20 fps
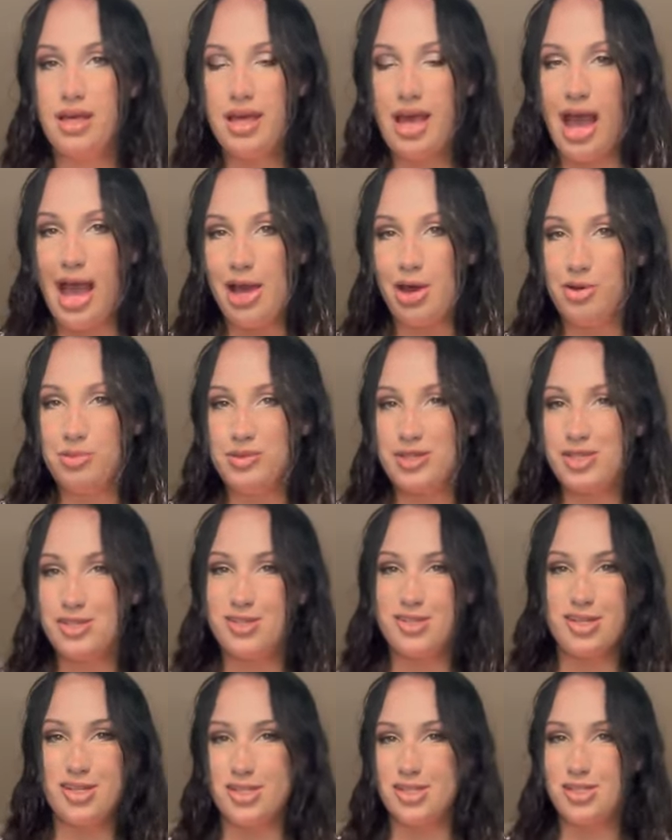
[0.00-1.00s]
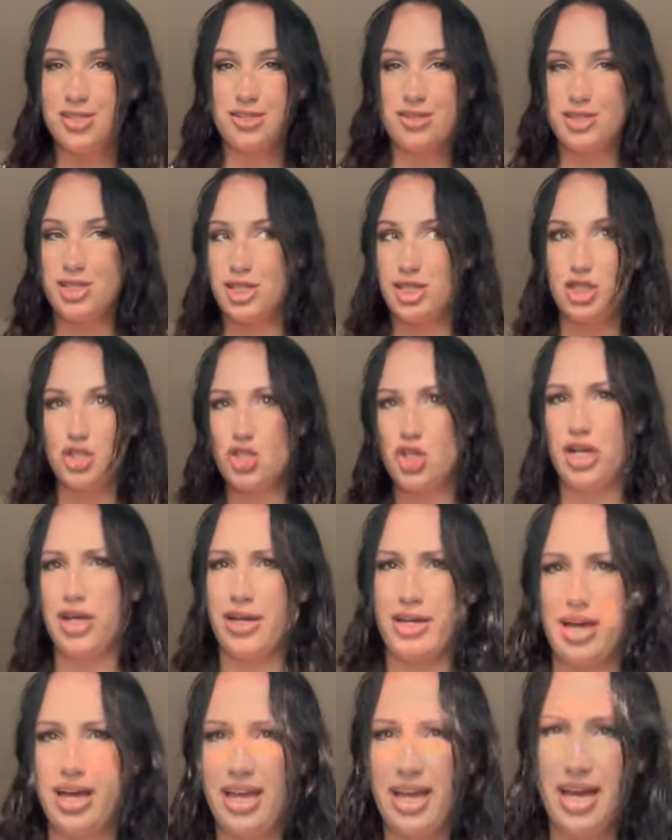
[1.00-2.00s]
I hope this does the trick,
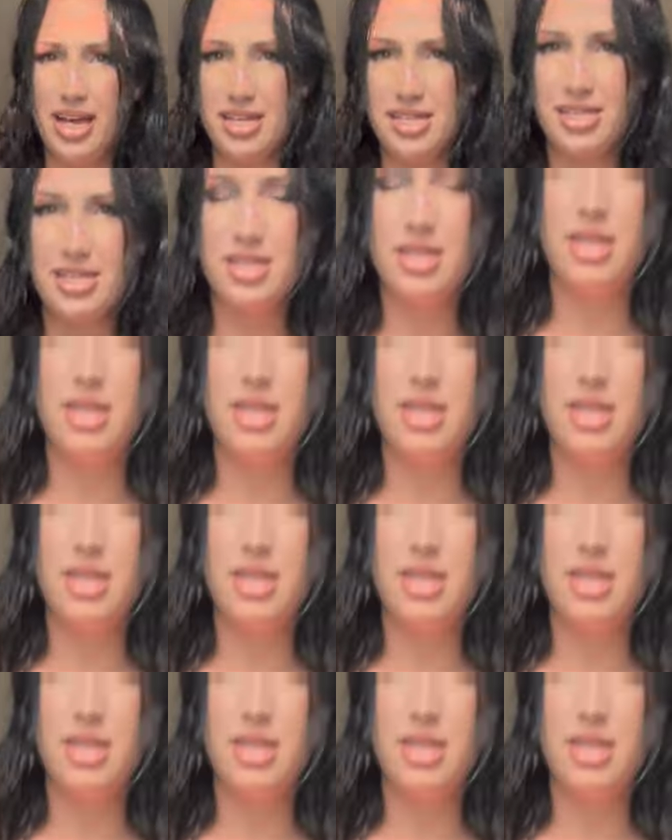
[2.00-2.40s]
I guess.